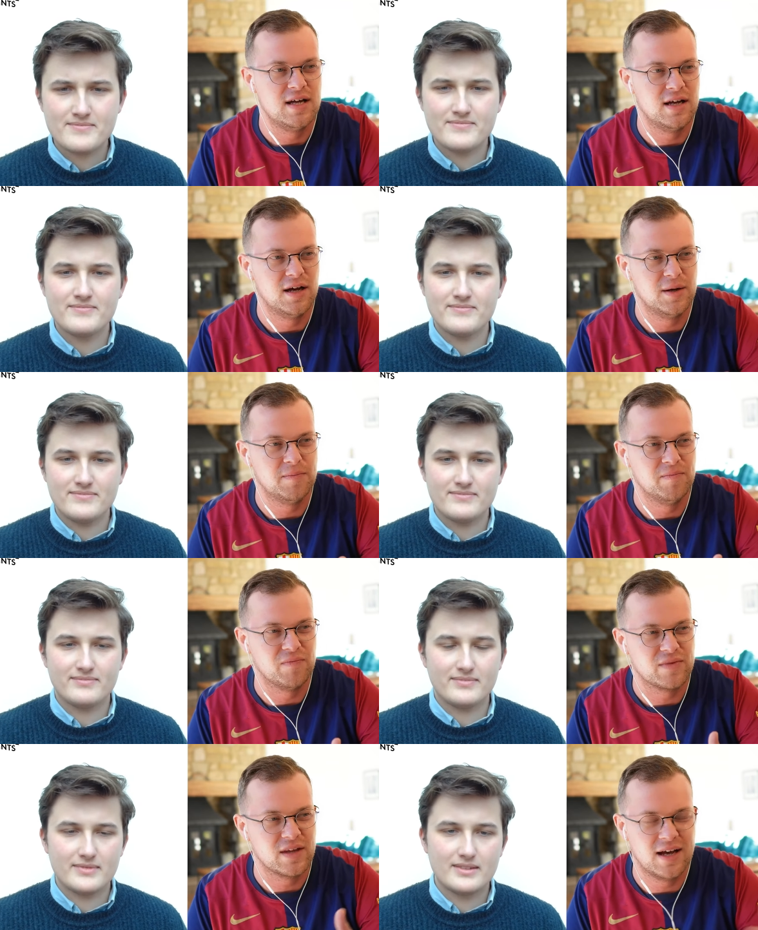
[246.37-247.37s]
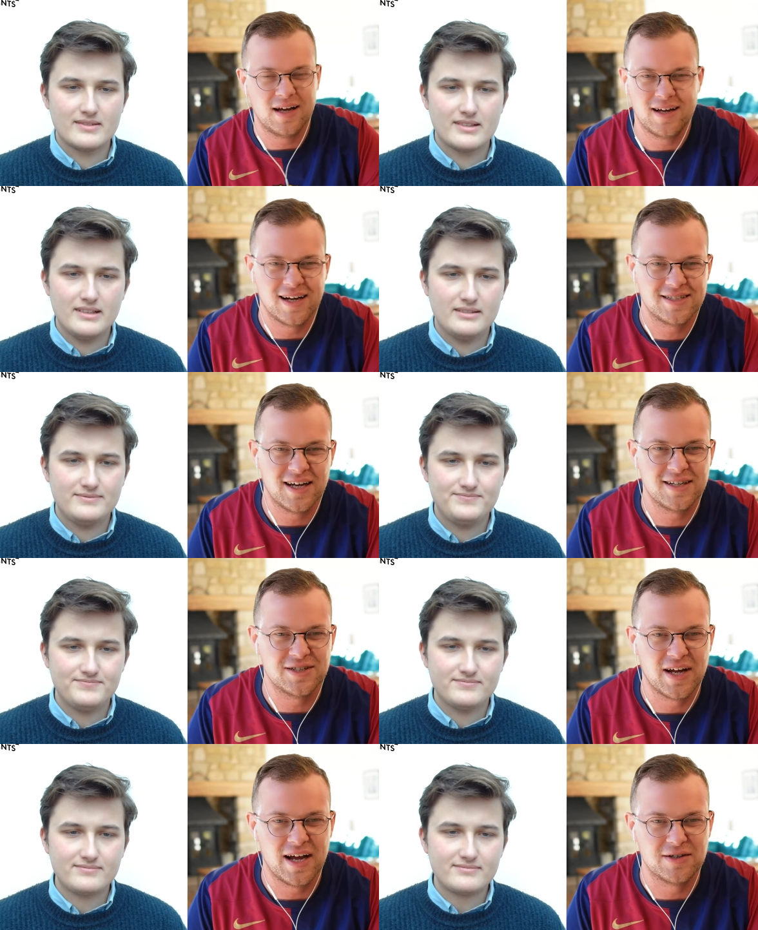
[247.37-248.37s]
Speaker 1: um, I, I don't
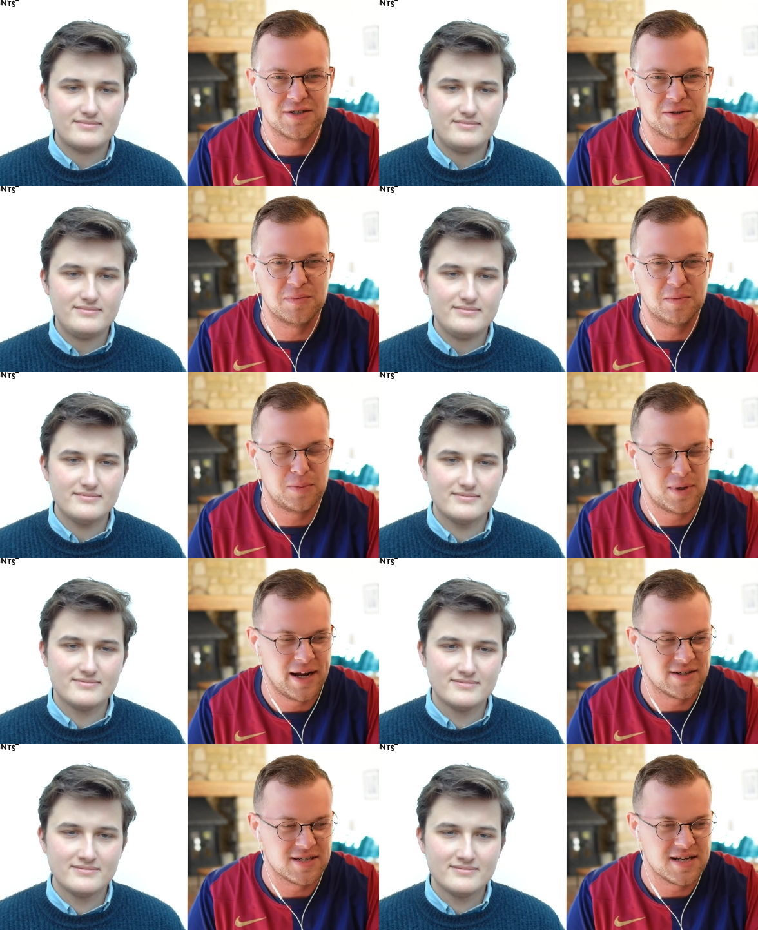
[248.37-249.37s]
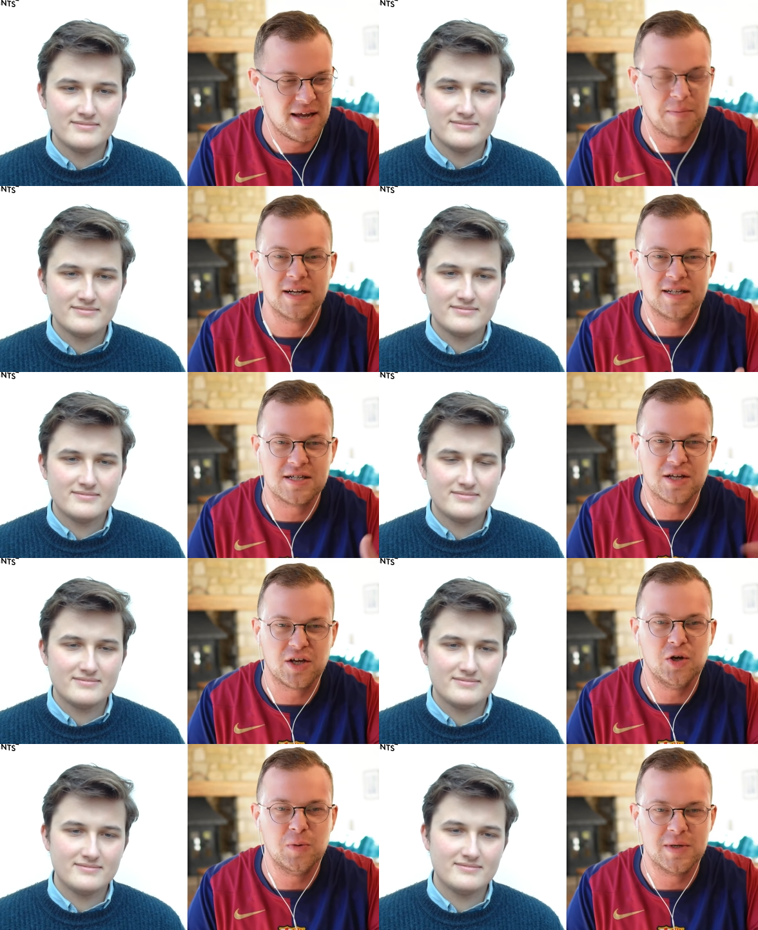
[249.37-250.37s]
know how to pronounce his name, but he does the
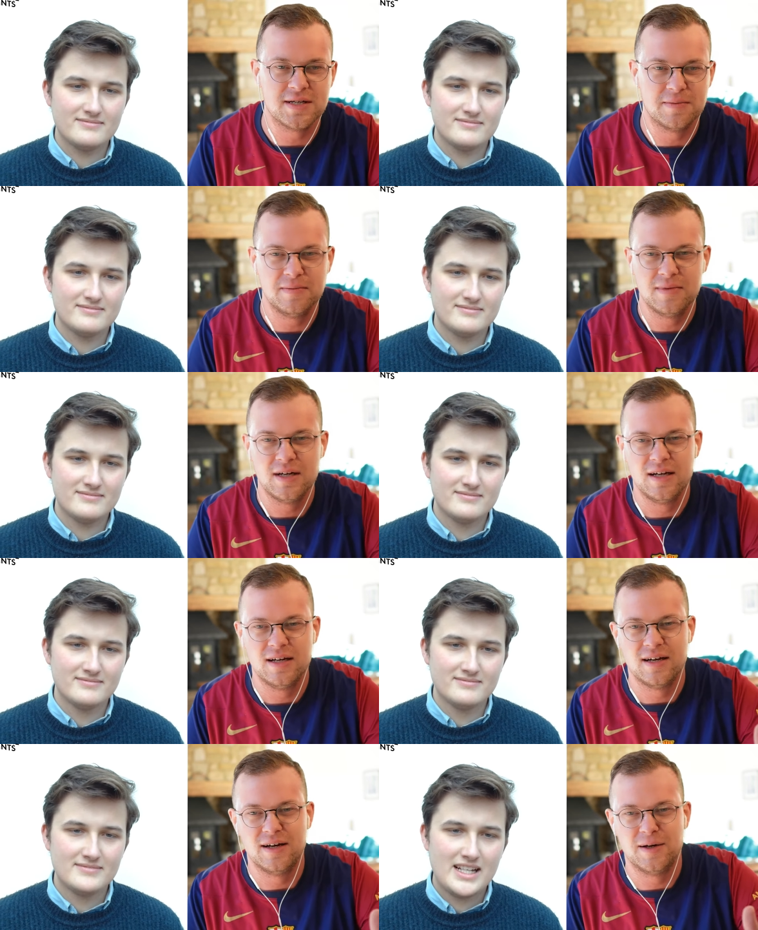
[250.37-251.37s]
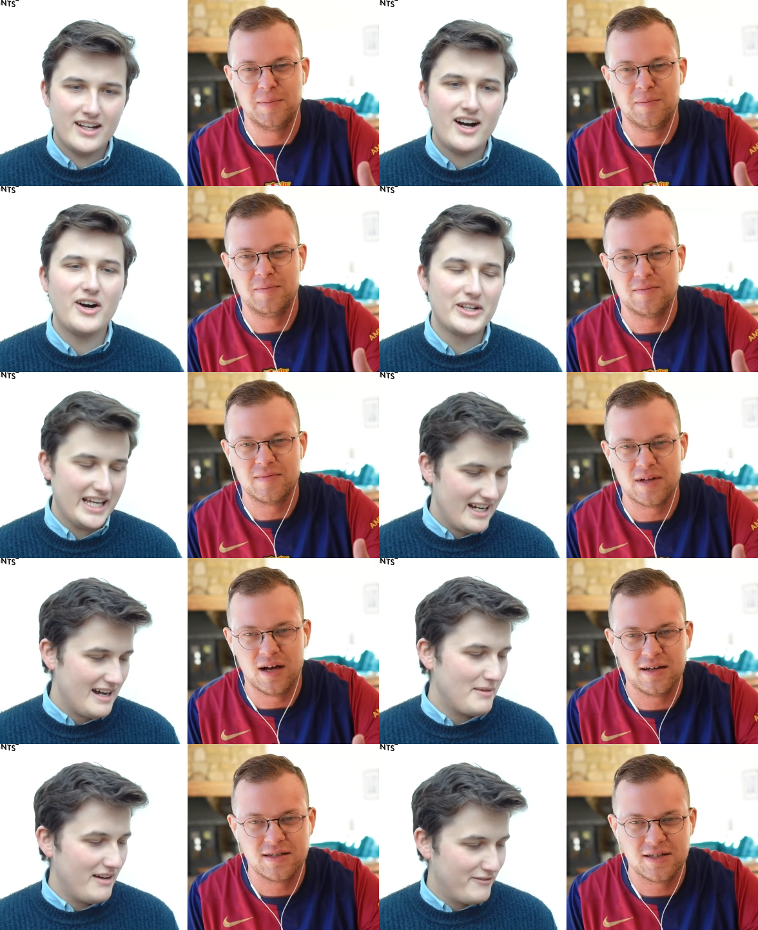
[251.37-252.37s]
cubism. Um, oh yeah,
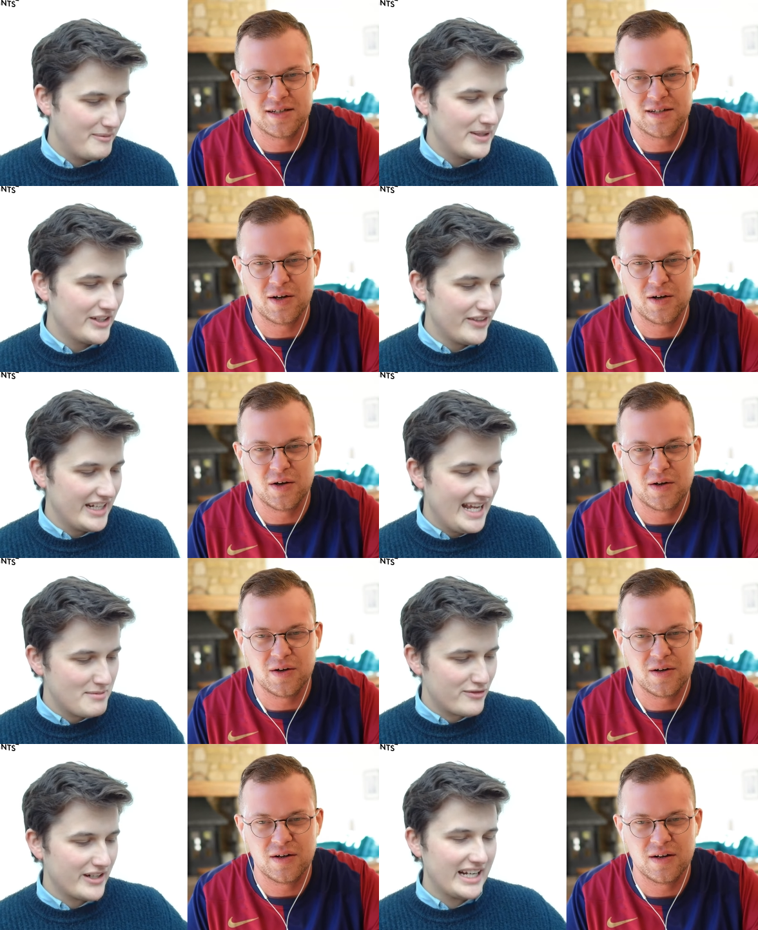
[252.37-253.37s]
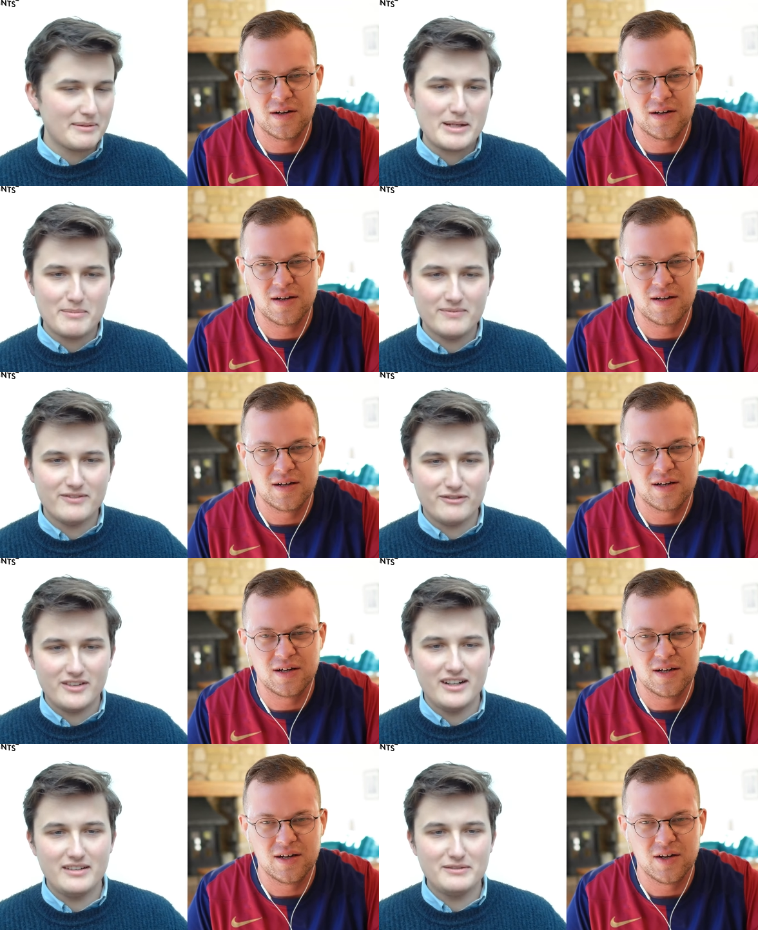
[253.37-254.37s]
um,
Speaker 2: I'm, I'm, familiar. The name's forgetting me.
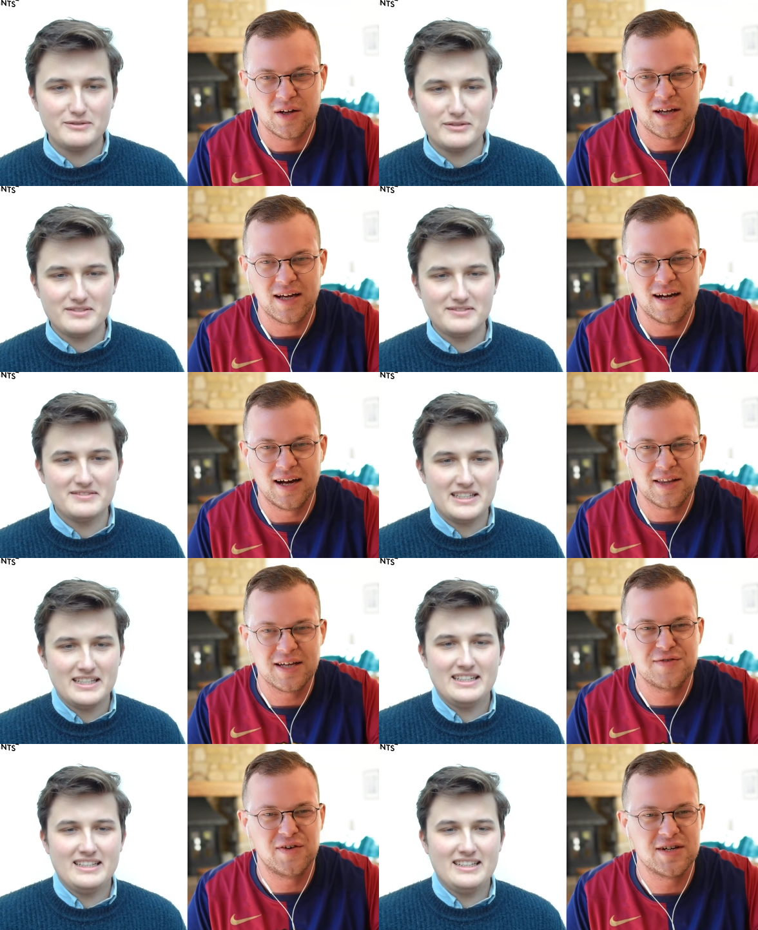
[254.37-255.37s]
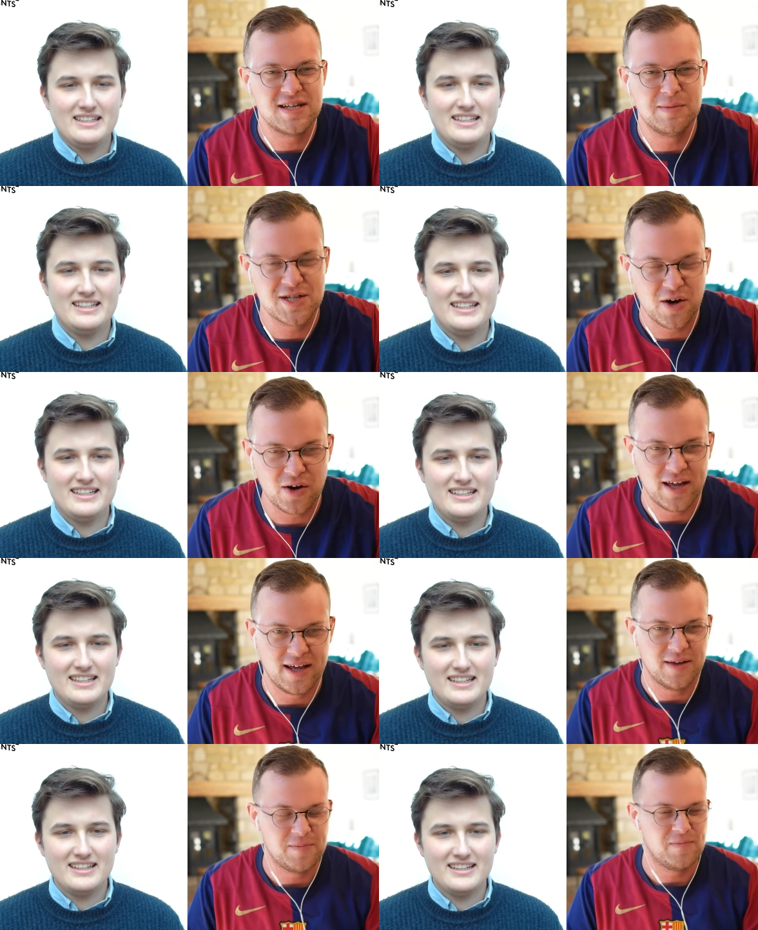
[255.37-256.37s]
Uh, I think
Speaker 1: his first name is
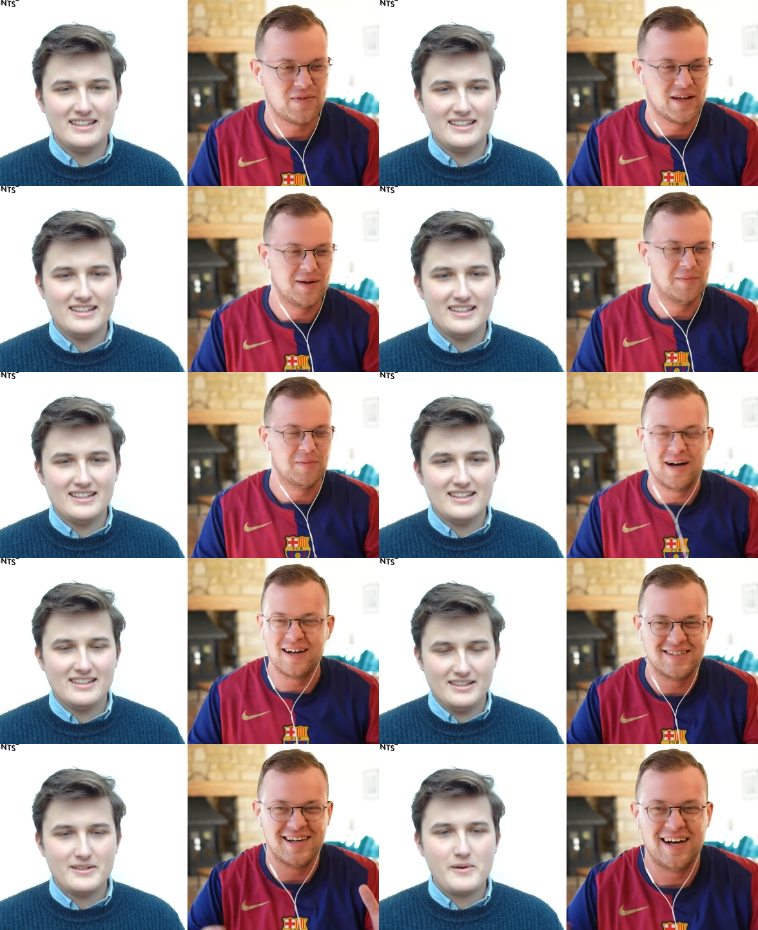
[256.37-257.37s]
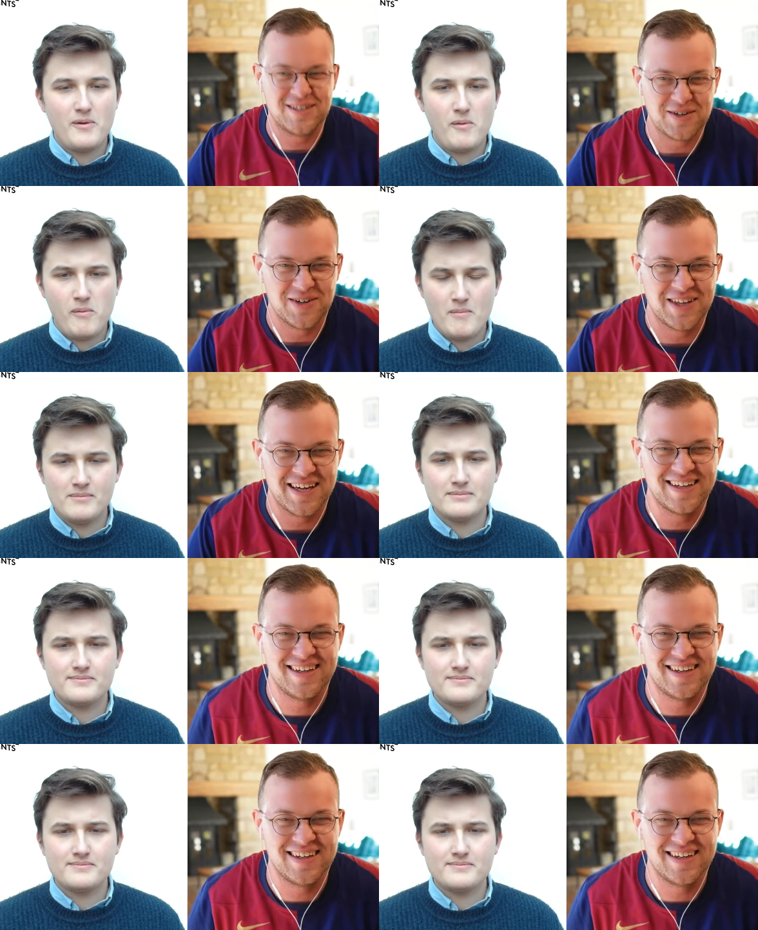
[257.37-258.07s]
Jorge, um, but I I don't know the,